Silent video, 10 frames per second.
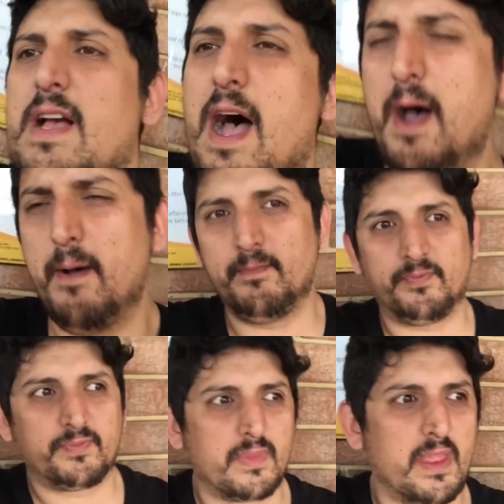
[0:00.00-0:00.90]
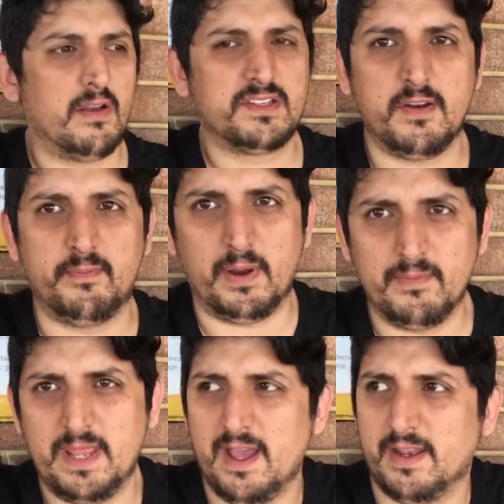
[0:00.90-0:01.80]
I was sort of
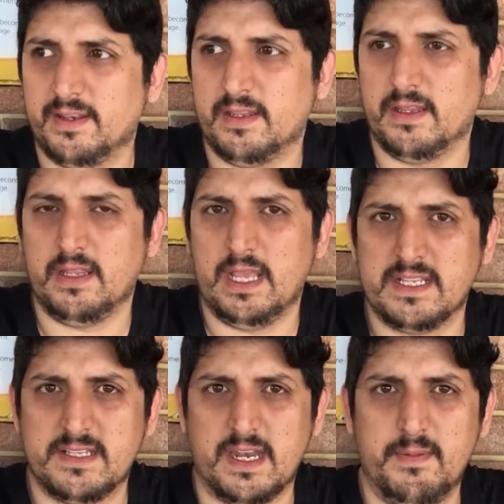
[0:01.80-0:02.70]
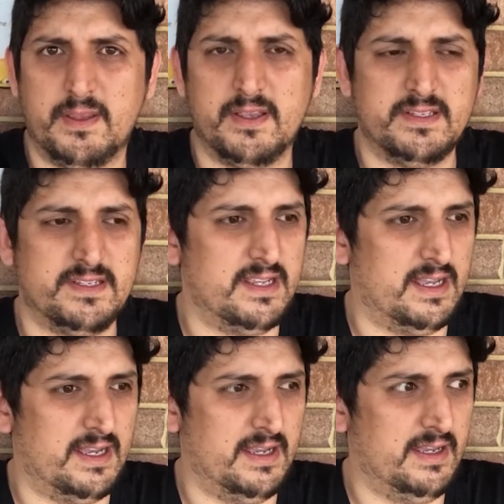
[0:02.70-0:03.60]
bummed out yesterday because
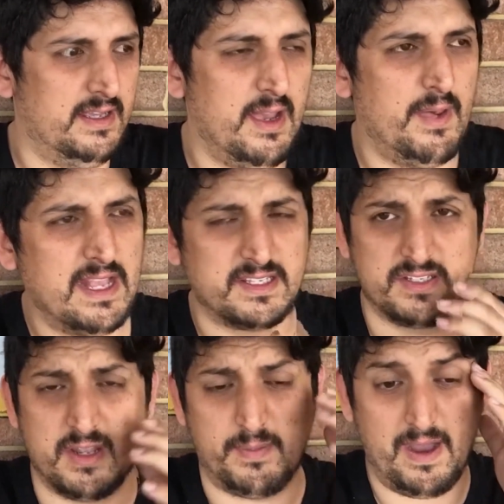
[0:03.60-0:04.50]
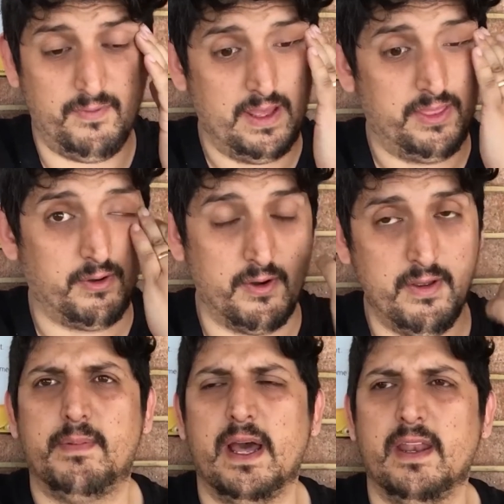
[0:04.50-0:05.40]
yeah, we had to stop halfway through.
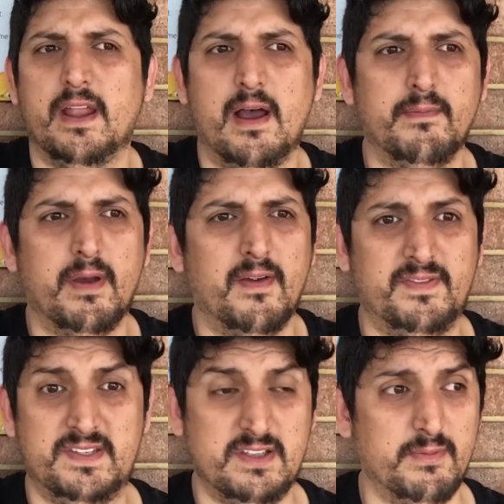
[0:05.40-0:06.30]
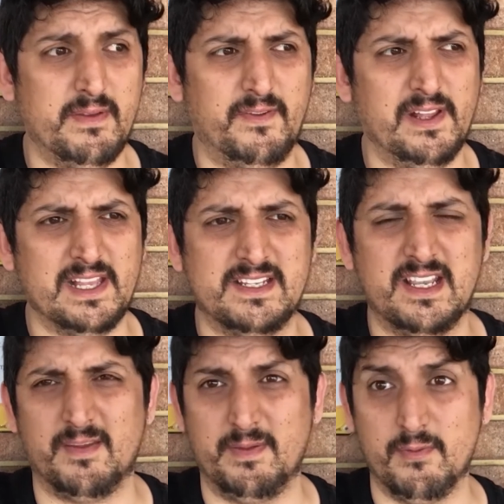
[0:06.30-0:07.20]
But I've still been feeling
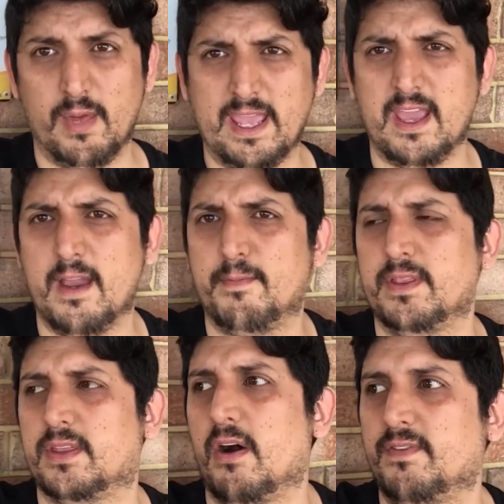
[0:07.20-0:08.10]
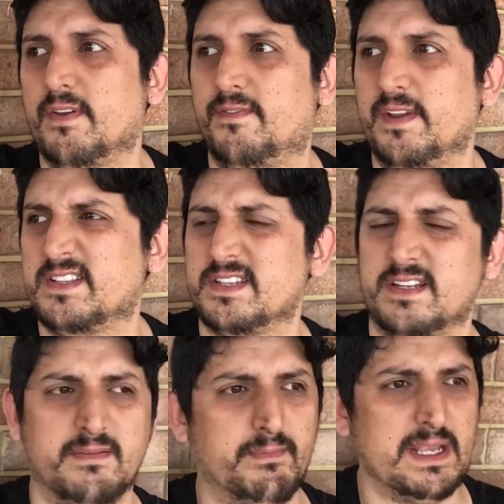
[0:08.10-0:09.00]
sick. I've been waking up with coughing fits,
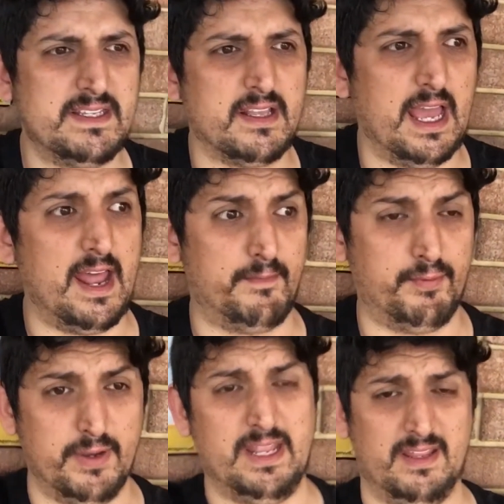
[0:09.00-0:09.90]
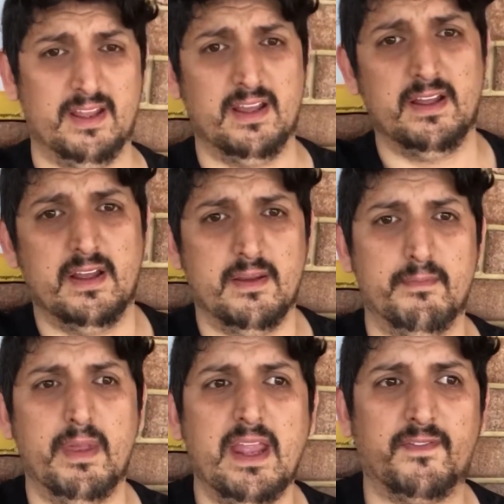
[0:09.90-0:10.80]
and basically I had a pretty
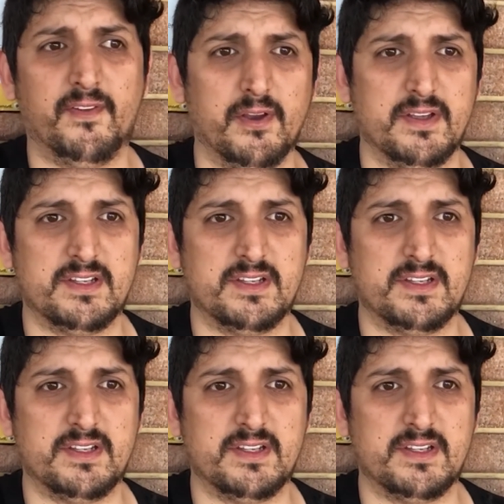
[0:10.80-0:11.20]
mean flu.